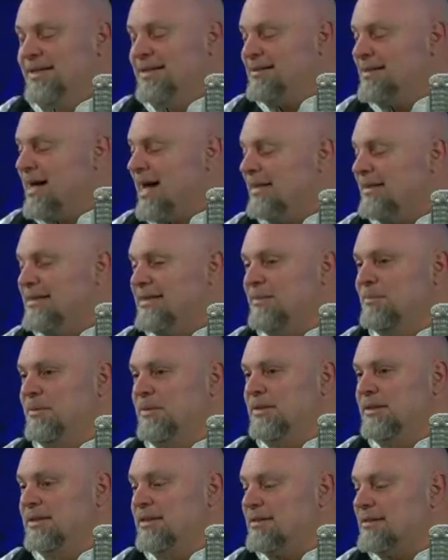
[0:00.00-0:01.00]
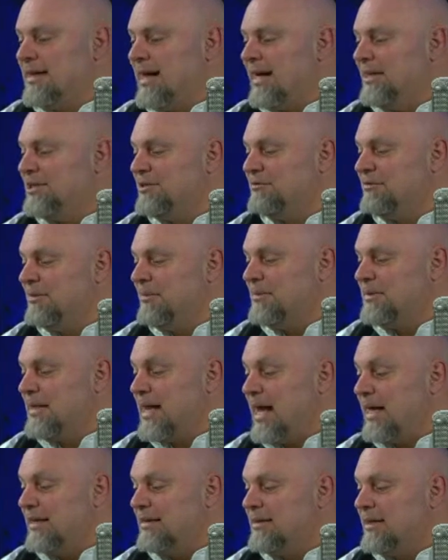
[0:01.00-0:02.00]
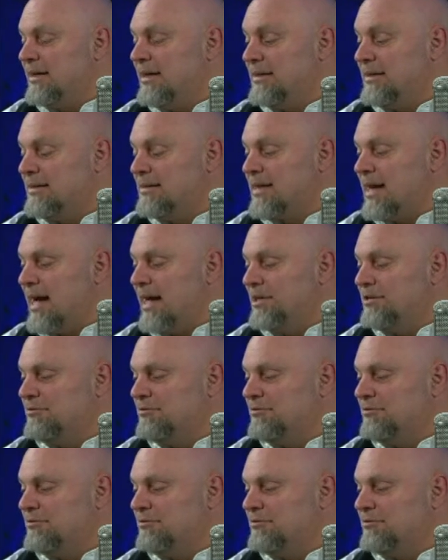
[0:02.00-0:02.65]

is God's symbol in the, sky to, rem- in the sky